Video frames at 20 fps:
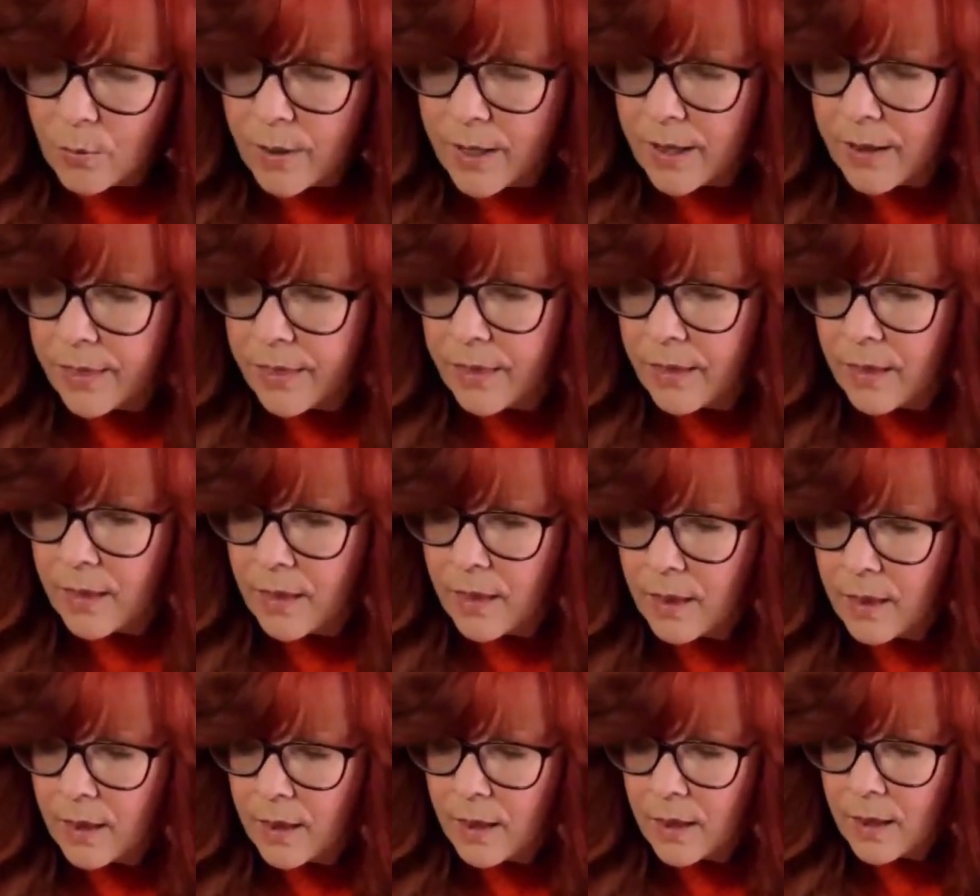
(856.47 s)
with,
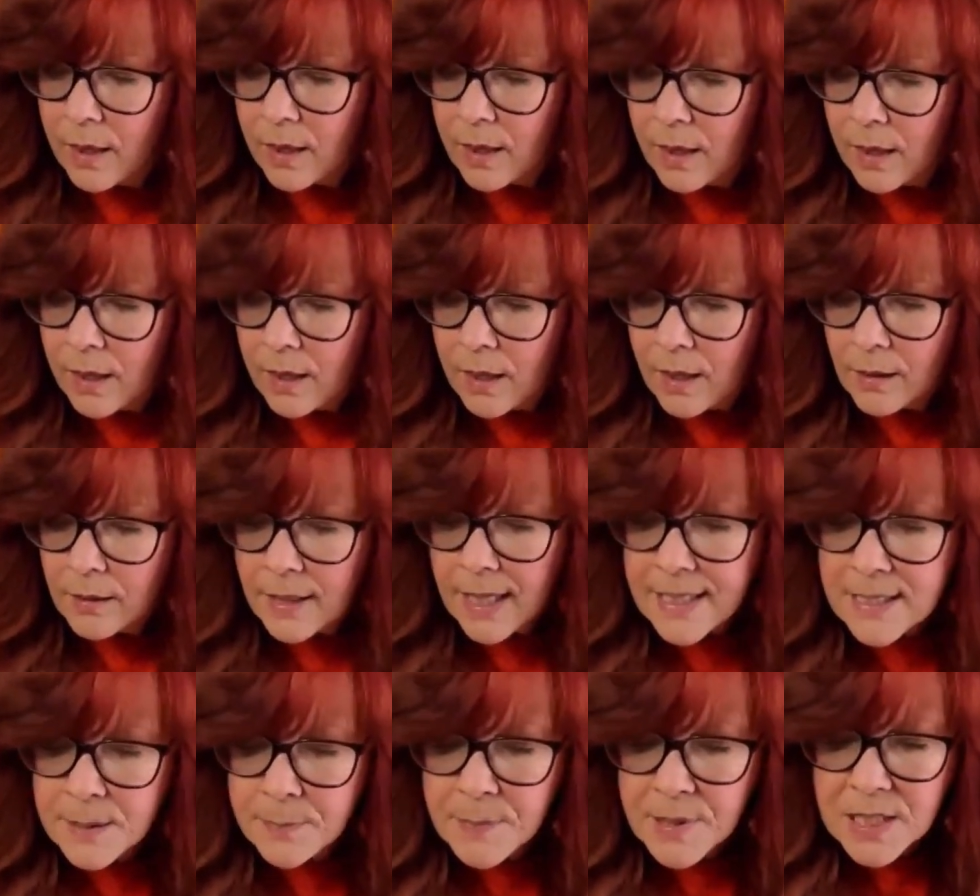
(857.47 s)

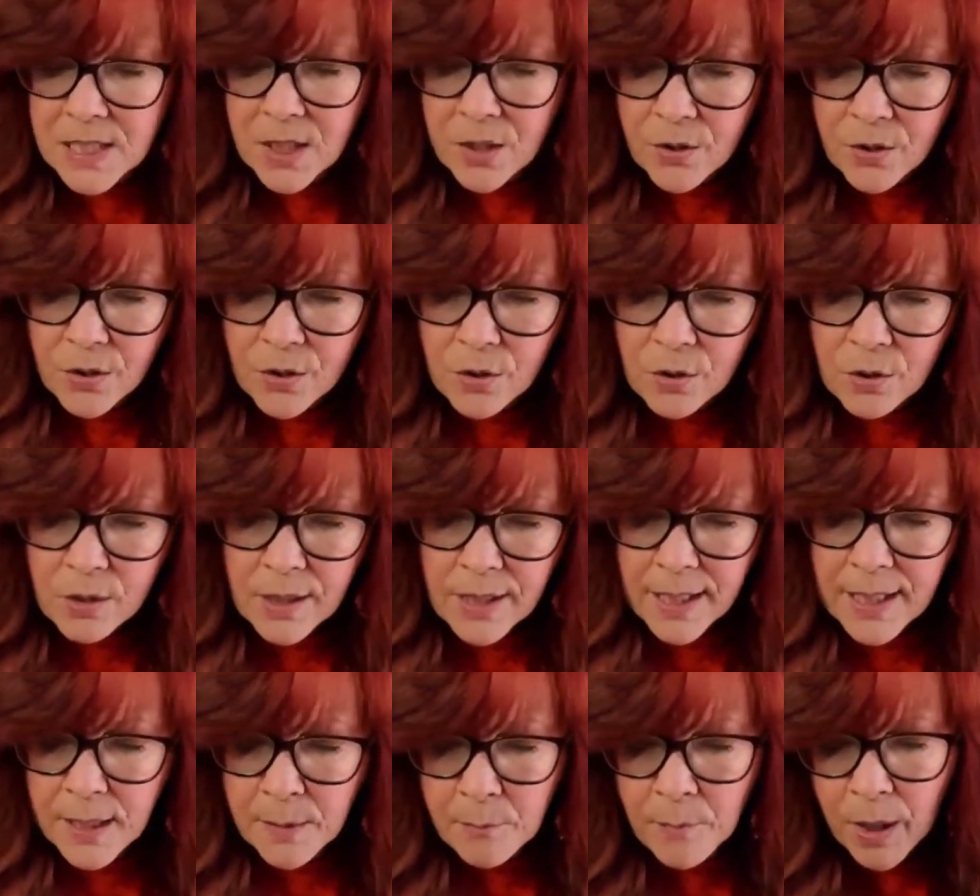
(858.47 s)
less material
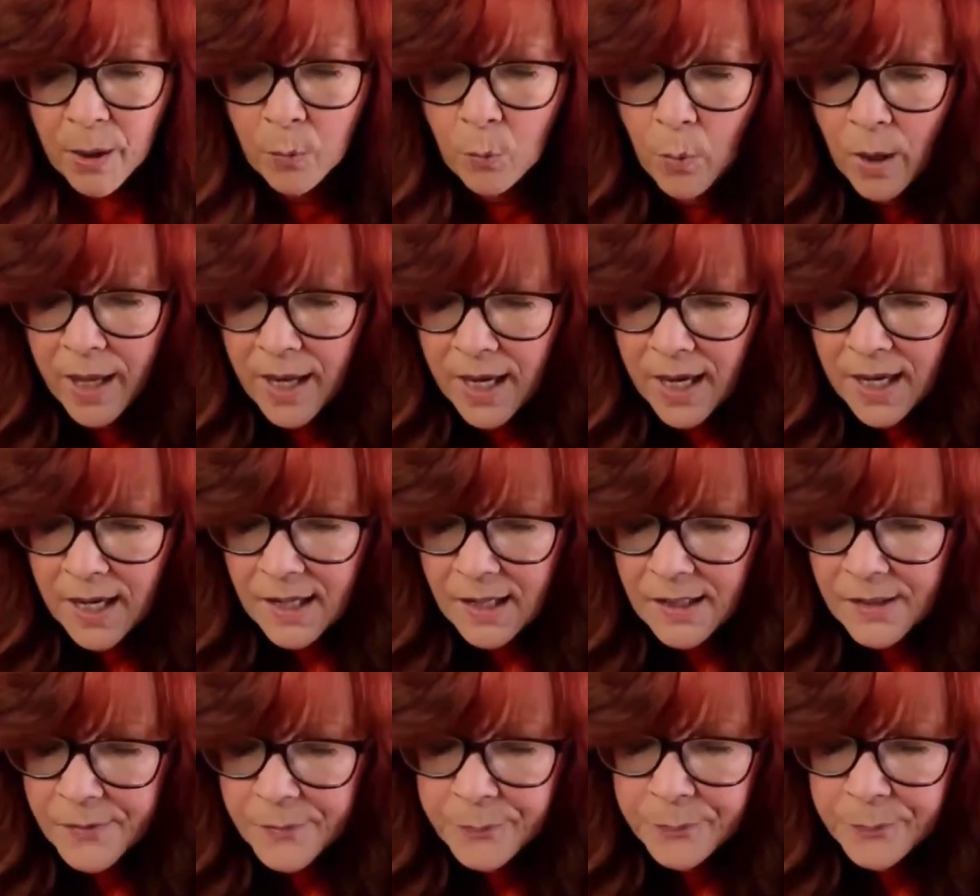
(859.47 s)
in my way.